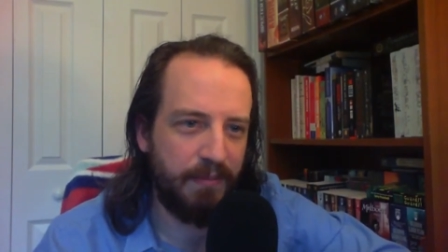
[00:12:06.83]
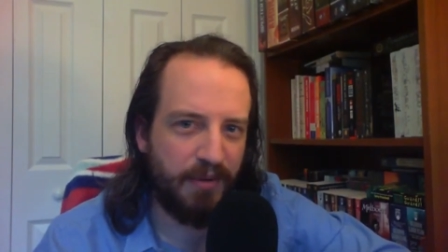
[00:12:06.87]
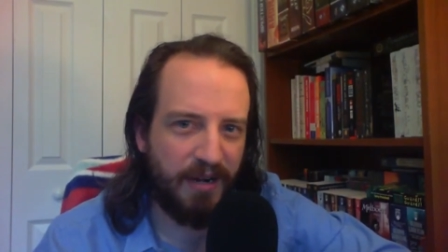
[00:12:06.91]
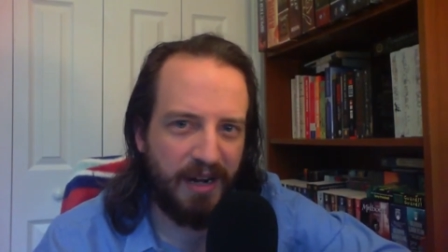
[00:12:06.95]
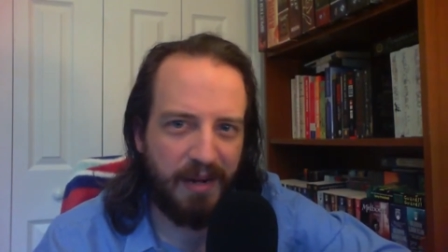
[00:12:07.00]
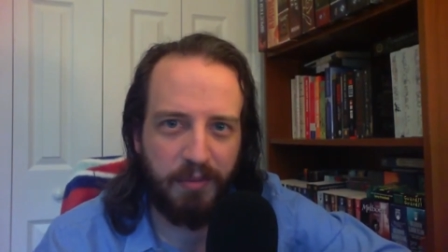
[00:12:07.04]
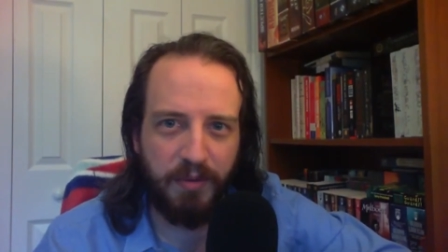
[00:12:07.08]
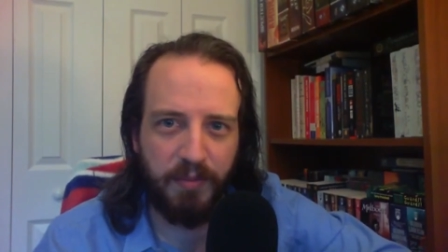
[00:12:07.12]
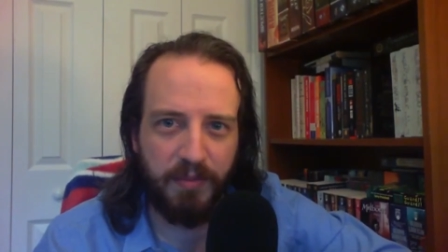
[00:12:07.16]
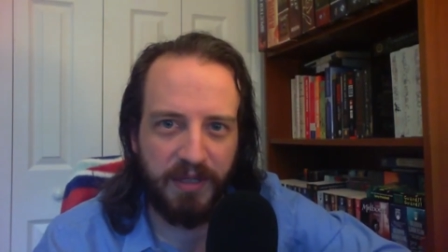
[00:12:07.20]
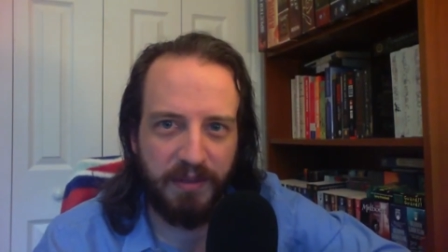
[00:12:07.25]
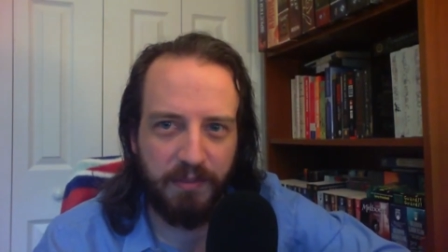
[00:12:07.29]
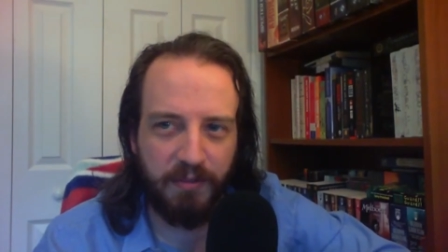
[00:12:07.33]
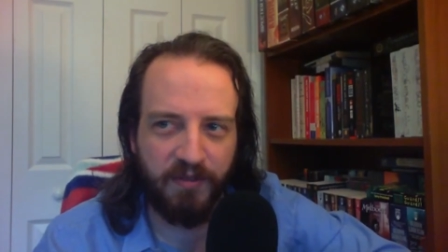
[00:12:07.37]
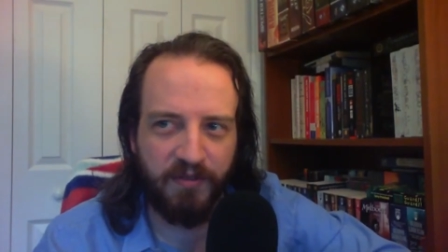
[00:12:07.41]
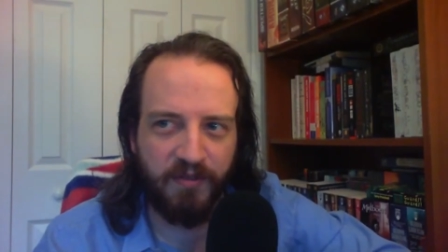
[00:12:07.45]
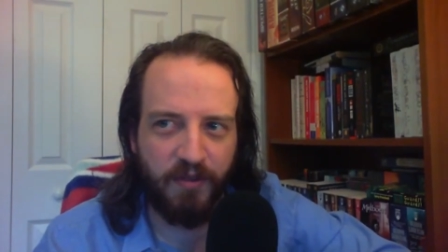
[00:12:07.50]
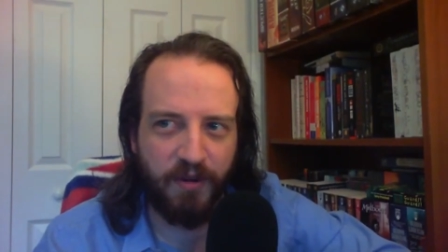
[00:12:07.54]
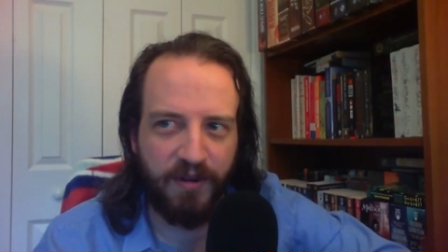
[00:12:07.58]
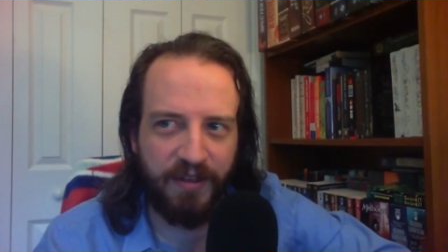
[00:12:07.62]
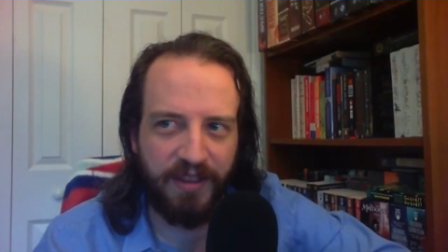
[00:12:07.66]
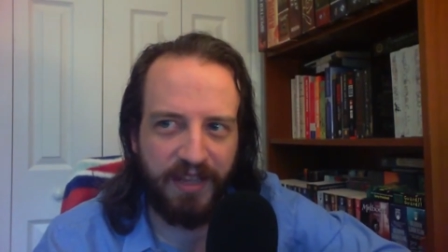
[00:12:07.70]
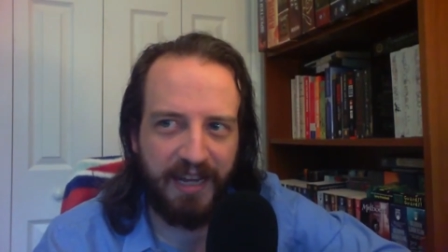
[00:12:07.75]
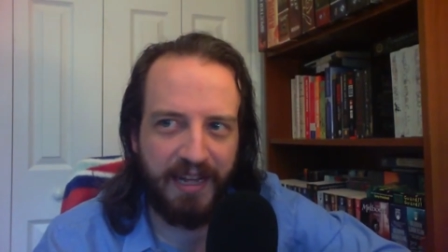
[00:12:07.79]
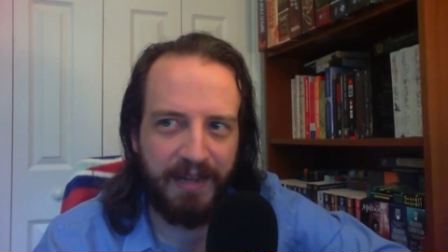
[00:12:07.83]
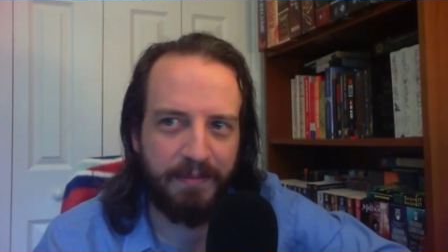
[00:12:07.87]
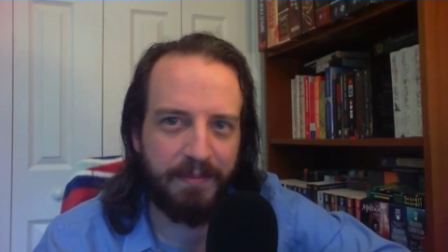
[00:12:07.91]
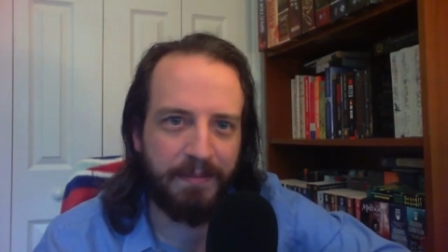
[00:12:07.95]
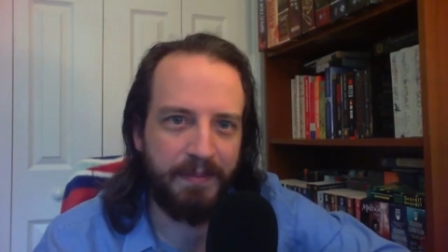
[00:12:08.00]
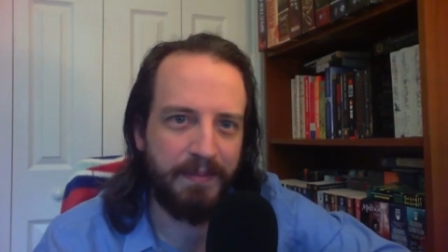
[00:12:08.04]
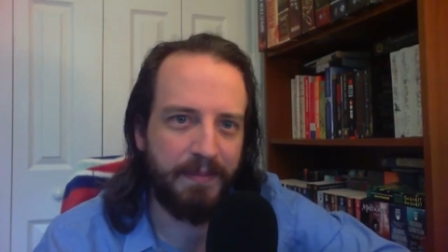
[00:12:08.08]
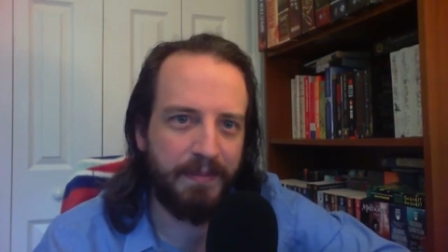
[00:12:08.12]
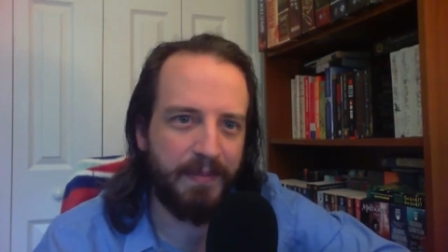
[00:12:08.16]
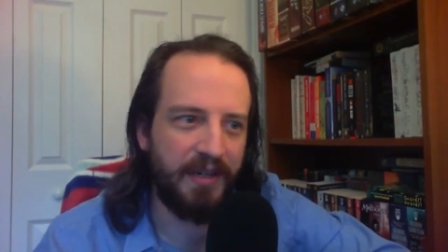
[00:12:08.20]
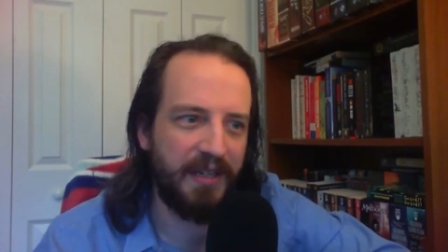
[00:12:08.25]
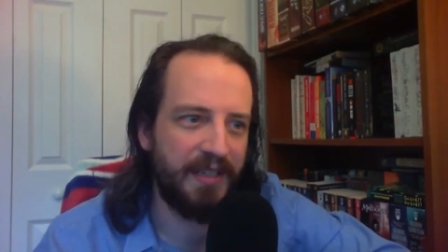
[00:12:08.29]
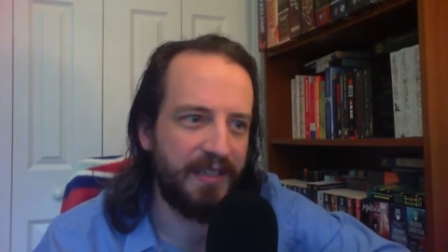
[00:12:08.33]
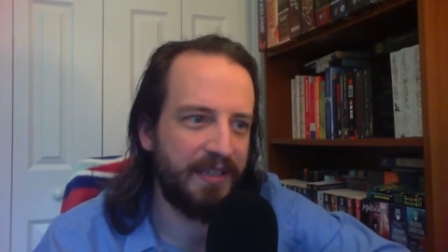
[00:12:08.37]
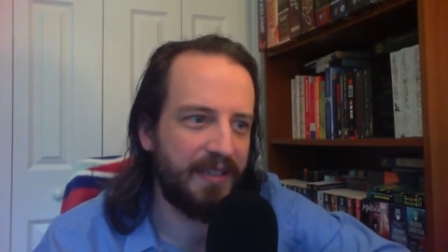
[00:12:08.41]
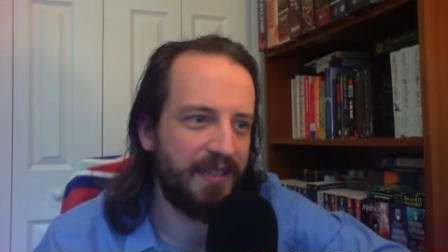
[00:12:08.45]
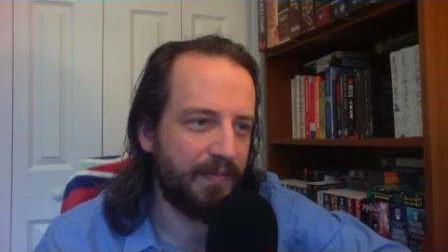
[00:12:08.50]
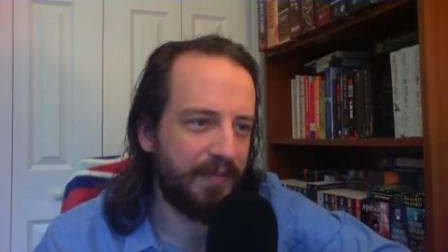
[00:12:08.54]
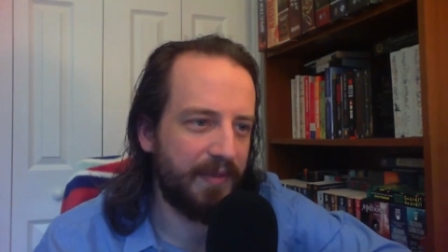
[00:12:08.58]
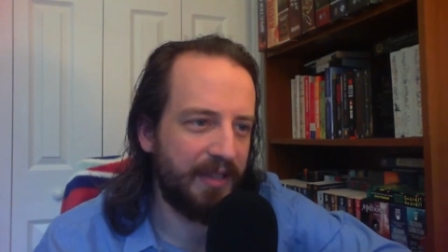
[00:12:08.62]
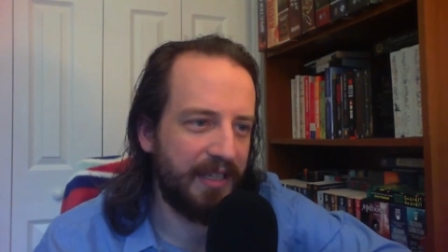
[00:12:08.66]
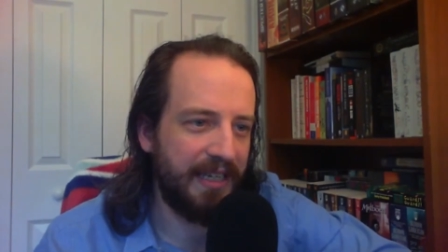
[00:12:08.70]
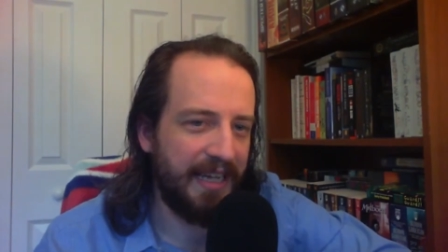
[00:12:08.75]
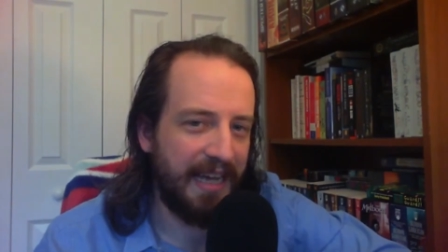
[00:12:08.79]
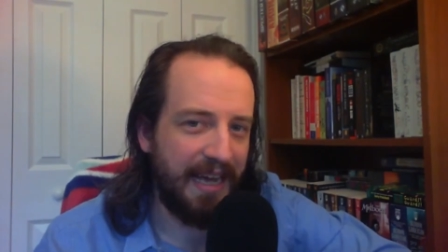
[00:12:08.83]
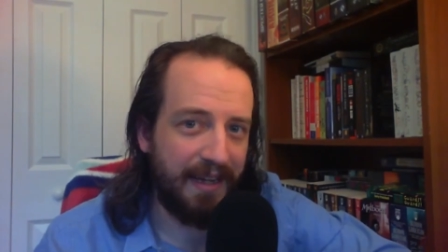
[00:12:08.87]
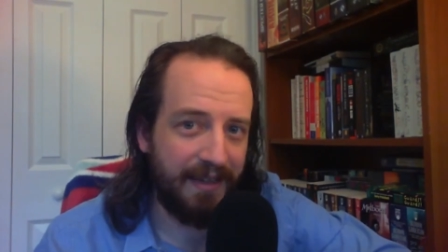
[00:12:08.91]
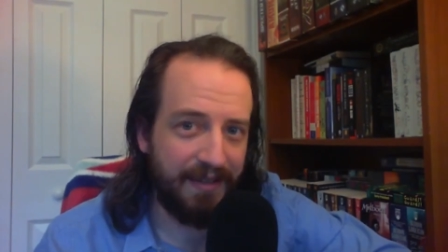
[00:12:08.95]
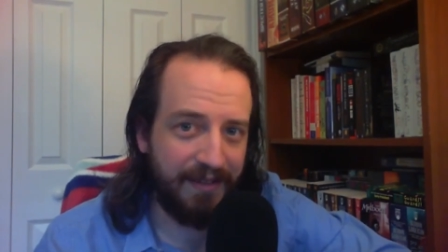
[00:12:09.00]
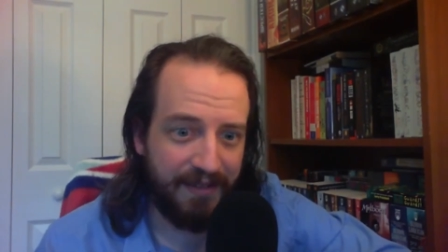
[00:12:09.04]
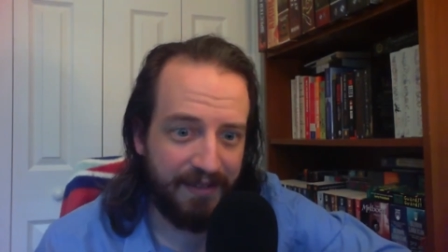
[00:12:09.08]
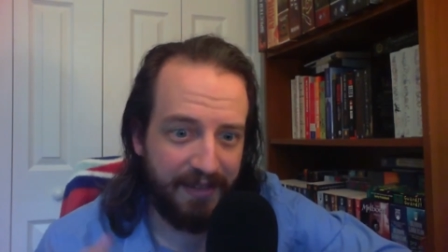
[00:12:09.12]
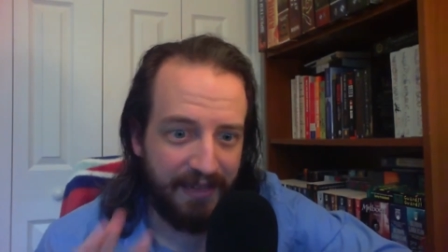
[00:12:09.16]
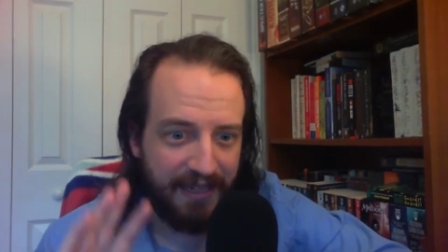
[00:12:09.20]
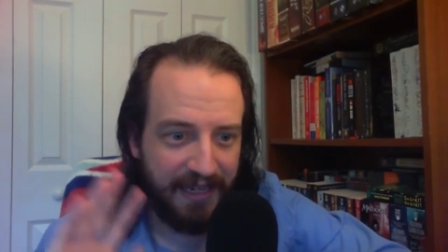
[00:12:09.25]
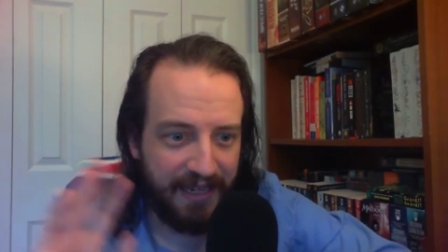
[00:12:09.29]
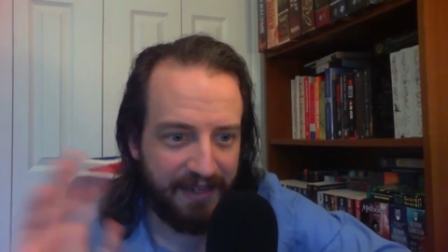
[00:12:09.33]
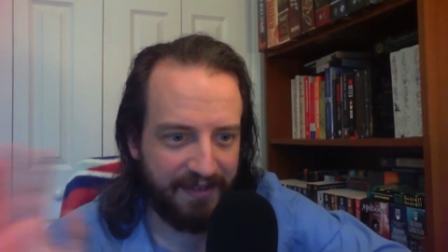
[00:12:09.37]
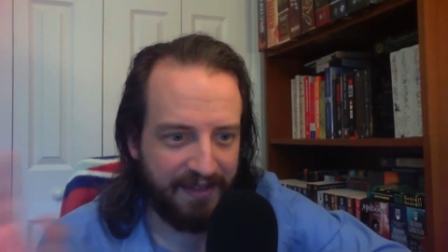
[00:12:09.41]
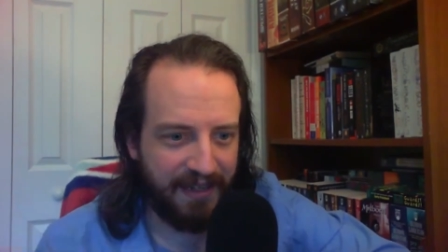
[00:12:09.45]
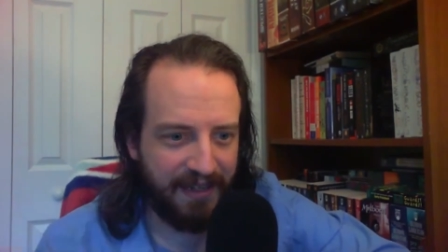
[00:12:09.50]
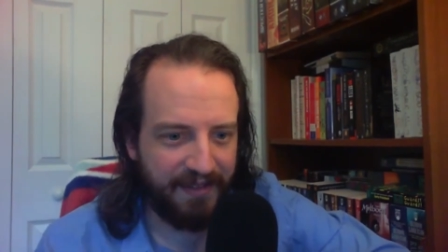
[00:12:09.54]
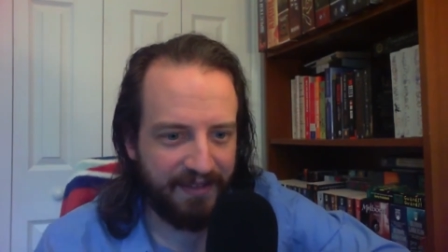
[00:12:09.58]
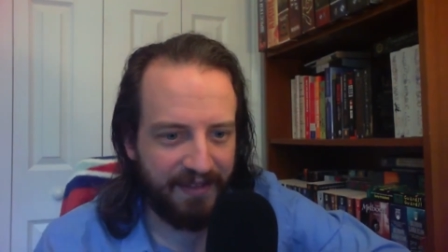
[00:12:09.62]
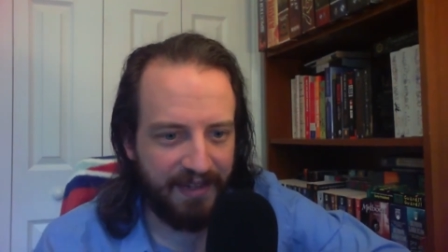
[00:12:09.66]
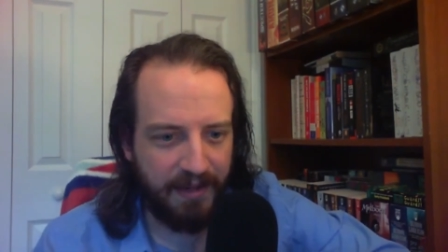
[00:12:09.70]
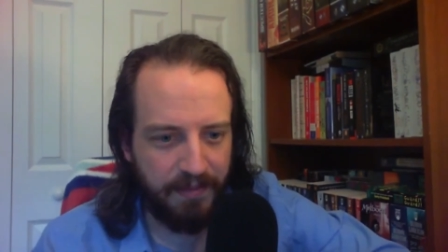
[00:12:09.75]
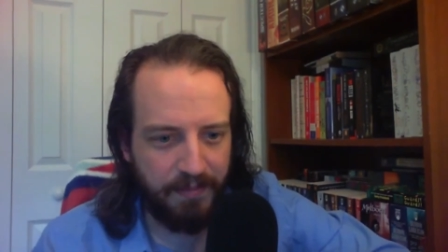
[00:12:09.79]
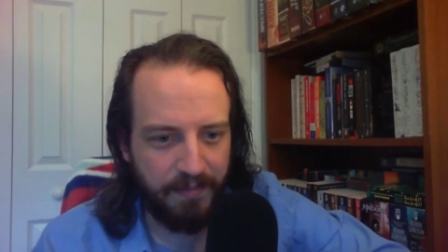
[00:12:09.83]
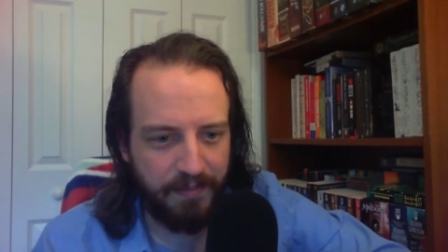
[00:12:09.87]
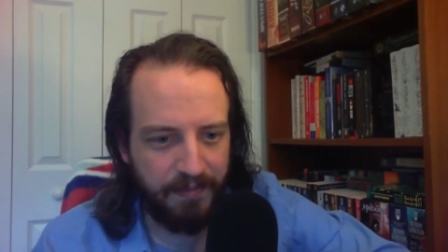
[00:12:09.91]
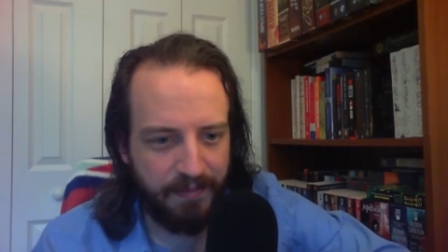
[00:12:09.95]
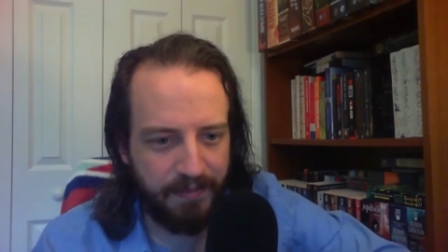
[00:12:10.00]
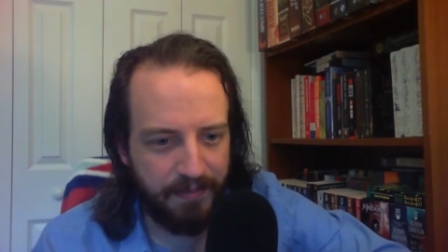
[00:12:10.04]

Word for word: Probably before that, but yeah, see you guys next time.